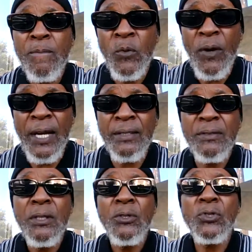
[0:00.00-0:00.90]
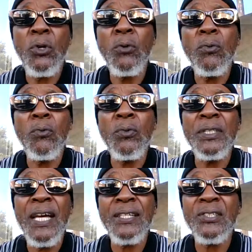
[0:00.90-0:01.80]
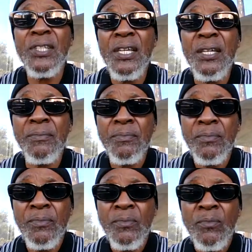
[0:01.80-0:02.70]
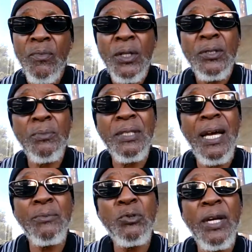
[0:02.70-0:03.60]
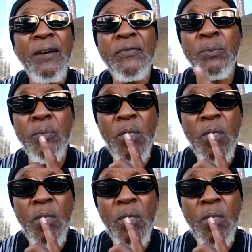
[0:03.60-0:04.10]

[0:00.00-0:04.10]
right? So with that said, sometimes you have to